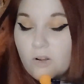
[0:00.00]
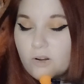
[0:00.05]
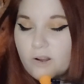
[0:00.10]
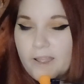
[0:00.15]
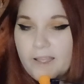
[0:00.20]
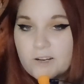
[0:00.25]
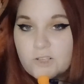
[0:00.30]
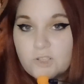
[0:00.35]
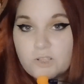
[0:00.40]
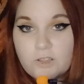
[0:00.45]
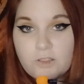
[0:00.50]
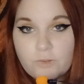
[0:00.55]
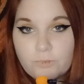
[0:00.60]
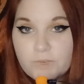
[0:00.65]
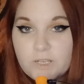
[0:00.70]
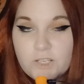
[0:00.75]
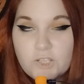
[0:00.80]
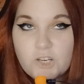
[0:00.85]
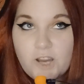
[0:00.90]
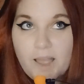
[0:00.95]
actually
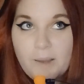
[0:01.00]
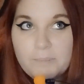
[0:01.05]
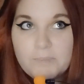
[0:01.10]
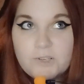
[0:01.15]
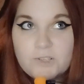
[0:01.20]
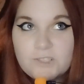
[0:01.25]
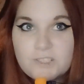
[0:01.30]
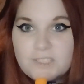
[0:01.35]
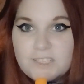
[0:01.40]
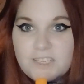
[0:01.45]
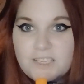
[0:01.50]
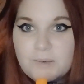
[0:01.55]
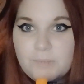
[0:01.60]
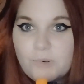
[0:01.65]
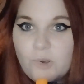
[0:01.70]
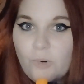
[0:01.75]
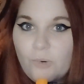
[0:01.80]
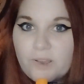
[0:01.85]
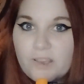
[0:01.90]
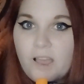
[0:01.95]
3 chapters deep,
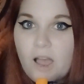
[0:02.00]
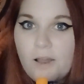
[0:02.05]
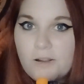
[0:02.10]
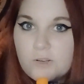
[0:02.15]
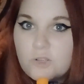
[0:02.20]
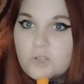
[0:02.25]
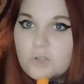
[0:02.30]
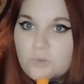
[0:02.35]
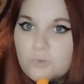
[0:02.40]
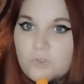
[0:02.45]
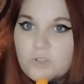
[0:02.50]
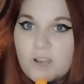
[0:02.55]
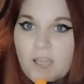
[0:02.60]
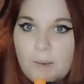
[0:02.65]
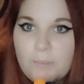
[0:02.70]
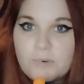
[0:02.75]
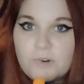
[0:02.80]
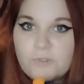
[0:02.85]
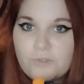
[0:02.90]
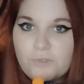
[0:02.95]
going on to
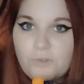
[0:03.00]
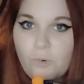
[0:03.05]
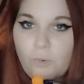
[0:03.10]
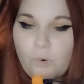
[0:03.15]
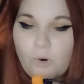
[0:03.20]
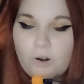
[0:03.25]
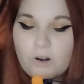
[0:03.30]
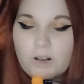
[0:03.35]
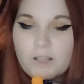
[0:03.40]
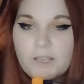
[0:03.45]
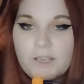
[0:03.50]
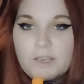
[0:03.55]
chapter 4.